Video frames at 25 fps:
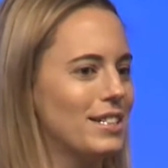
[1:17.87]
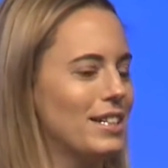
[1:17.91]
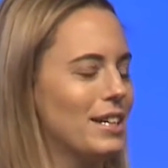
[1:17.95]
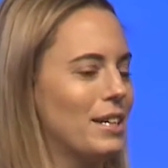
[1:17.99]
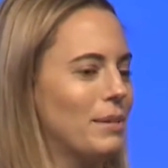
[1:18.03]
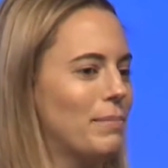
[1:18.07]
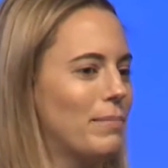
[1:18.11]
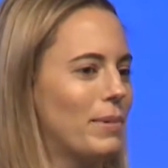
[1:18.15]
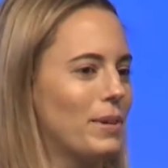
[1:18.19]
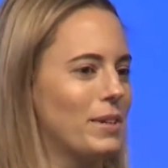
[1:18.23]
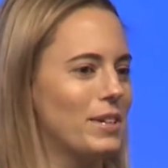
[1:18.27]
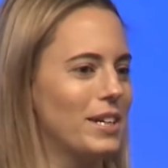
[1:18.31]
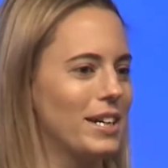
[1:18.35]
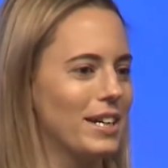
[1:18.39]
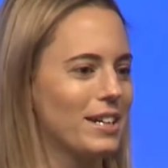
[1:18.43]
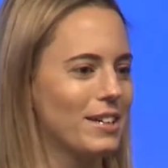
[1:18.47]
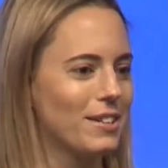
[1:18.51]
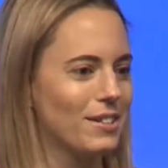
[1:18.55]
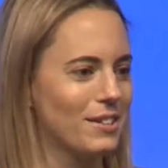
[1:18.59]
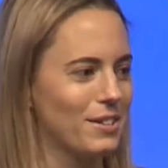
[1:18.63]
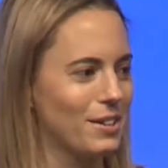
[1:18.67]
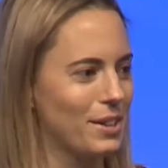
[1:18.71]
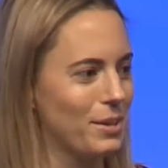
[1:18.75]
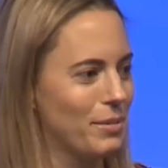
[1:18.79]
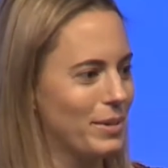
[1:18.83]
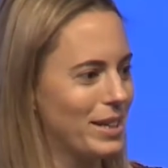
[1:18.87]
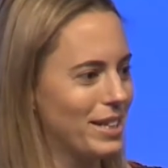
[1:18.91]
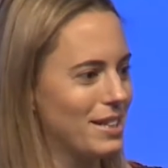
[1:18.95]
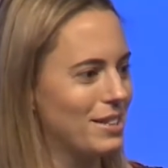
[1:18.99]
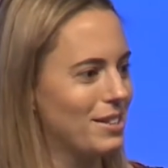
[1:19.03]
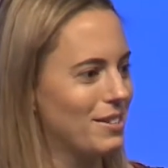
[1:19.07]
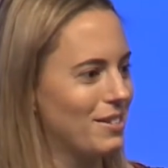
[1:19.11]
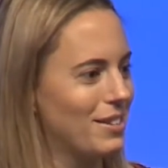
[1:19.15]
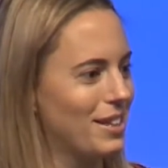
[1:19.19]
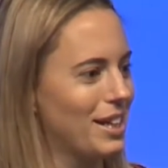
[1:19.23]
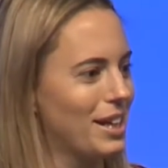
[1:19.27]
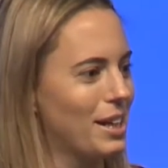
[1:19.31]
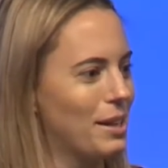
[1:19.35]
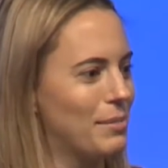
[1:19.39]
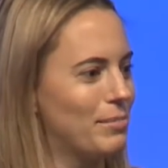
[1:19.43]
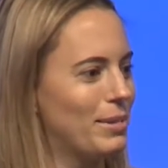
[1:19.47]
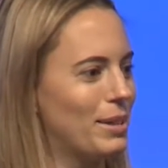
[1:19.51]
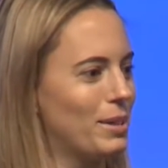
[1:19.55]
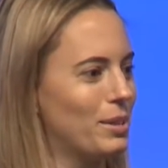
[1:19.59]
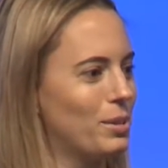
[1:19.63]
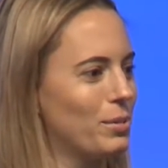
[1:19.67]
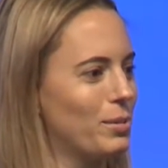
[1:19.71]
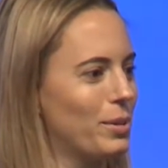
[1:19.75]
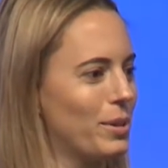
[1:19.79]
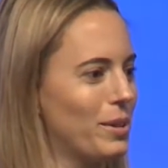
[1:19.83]
and particularly when talking
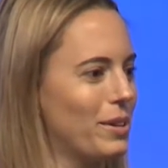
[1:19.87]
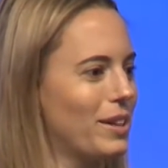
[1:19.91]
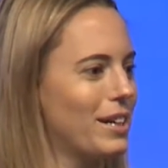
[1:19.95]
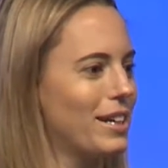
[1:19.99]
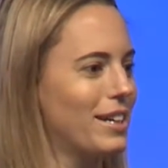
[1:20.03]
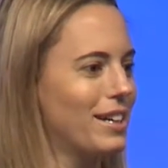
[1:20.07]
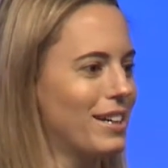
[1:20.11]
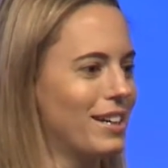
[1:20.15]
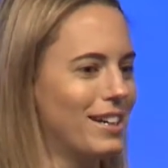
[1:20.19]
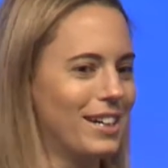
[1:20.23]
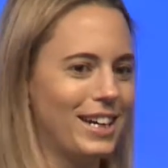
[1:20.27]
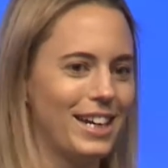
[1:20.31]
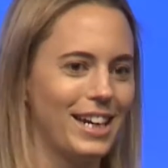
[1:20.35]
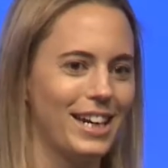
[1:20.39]
about work,